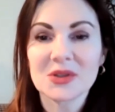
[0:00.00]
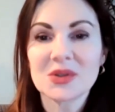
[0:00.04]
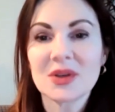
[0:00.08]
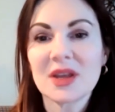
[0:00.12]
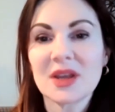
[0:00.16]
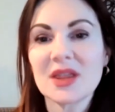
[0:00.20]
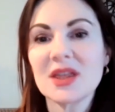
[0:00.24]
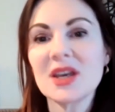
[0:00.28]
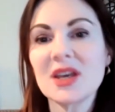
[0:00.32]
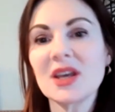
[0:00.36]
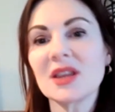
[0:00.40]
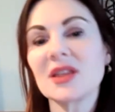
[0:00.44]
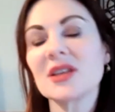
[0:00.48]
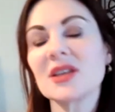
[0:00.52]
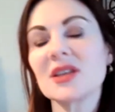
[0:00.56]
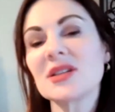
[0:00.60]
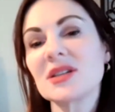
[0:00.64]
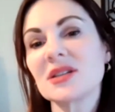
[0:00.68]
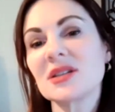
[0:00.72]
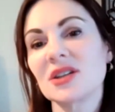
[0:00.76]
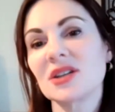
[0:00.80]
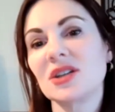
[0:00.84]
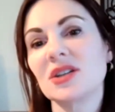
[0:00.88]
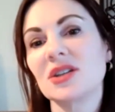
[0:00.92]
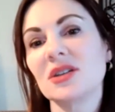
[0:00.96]
So I think this
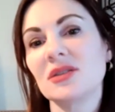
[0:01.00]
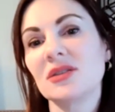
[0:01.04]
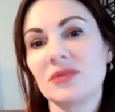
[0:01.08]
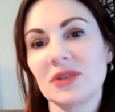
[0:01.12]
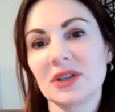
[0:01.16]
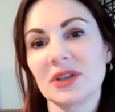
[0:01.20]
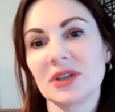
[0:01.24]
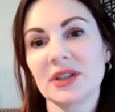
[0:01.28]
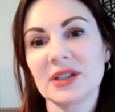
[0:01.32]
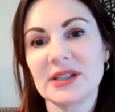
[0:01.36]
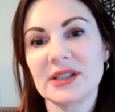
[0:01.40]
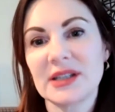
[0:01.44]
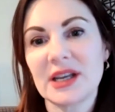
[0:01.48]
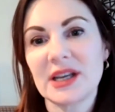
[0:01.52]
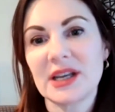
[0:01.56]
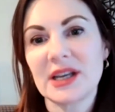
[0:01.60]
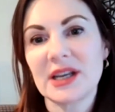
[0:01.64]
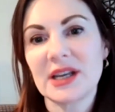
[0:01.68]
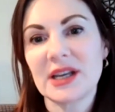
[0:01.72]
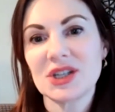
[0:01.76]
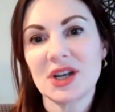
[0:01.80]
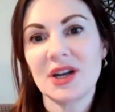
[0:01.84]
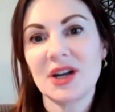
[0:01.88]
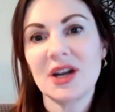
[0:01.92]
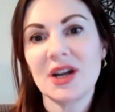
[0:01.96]
is a good
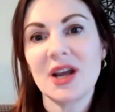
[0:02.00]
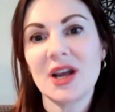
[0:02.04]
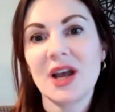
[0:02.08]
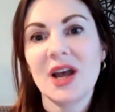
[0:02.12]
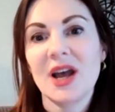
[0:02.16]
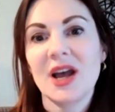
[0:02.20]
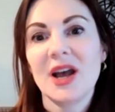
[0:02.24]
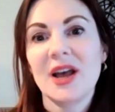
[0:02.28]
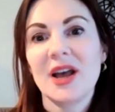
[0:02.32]
realization